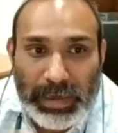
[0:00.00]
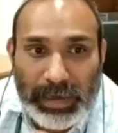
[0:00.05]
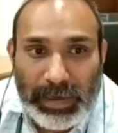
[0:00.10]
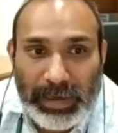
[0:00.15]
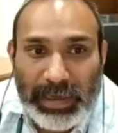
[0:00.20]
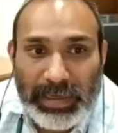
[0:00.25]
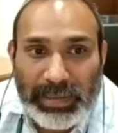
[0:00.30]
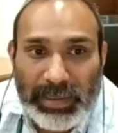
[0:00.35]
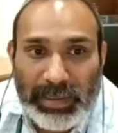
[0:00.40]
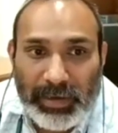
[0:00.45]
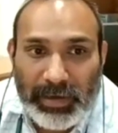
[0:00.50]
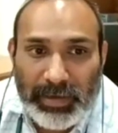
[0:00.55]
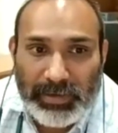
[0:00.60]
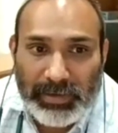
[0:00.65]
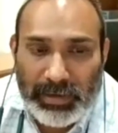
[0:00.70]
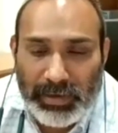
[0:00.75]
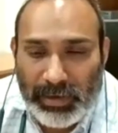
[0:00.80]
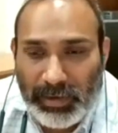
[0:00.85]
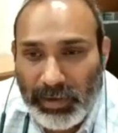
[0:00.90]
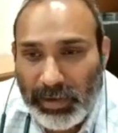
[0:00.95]
Nature is
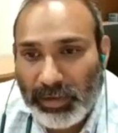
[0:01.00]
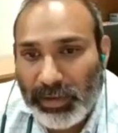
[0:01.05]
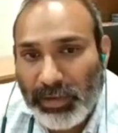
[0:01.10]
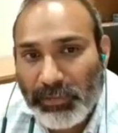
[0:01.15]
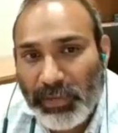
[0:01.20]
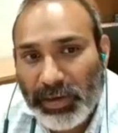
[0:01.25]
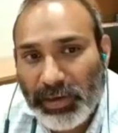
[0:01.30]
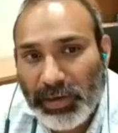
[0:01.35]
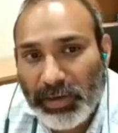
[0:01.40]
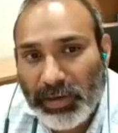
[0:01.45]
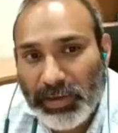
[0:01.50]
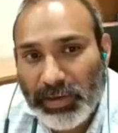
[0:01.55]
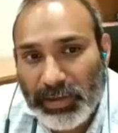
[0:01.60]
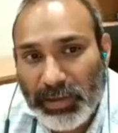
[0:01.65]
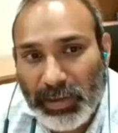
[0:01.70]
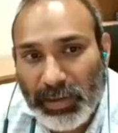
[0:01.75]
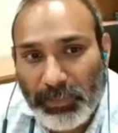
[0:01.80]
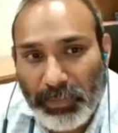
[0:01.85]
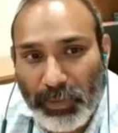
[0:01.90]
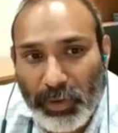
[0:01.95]
nothing but it is
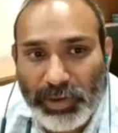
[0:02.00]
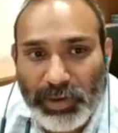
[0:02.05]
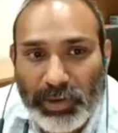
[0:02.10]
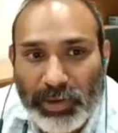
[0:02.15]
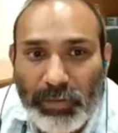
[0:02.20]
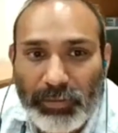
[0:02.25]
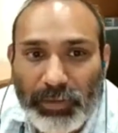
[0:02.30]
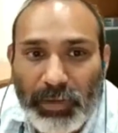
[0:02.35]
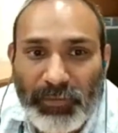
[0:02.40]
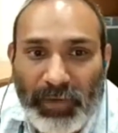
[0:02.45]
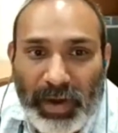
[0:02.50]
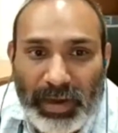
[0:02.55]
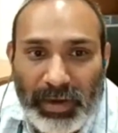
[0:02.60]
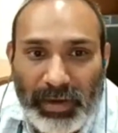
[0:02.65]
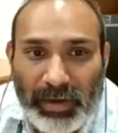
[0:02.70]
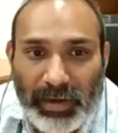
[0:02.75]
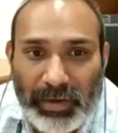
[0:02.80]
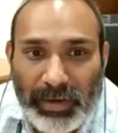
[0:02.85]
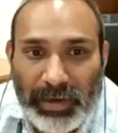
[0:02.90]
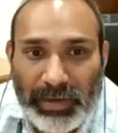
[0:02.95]
the process of the
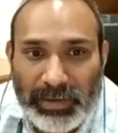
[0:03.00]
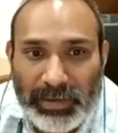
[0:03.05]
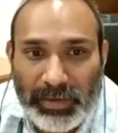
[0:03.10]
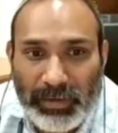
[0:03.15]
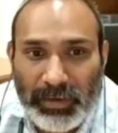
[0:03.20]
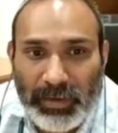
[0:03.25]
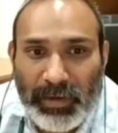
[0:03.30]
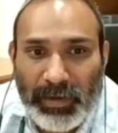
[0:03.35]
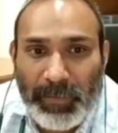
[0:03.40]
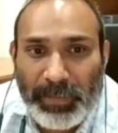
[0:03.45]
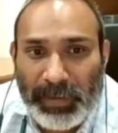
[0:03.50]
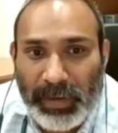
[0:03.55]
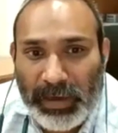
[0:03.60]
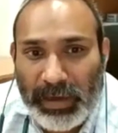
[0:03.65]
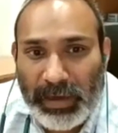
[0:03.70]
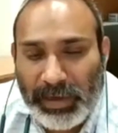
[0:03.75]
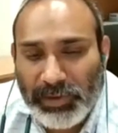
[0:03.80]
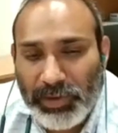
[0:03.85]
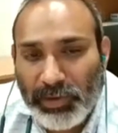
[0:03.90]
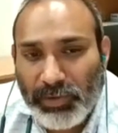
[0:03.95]
final in nature.
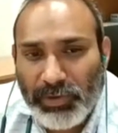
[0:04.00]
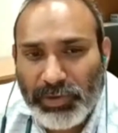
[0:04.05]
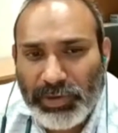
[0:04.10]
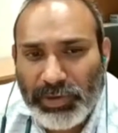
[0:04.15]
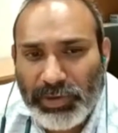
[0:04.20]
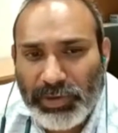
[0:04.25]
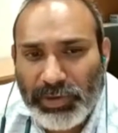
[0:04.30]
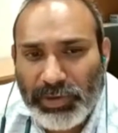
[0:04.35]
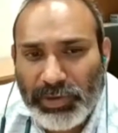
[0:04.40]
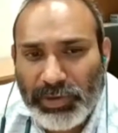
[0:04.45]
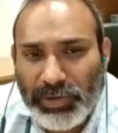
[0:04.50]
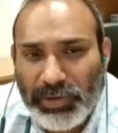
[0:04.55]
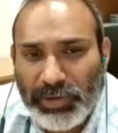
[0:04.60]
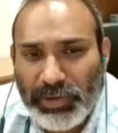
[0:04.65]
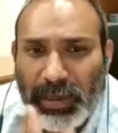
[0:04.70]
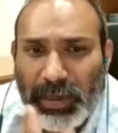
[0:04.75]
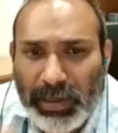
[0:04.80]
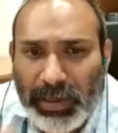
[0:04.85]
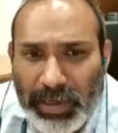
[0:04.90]
In execution, it has been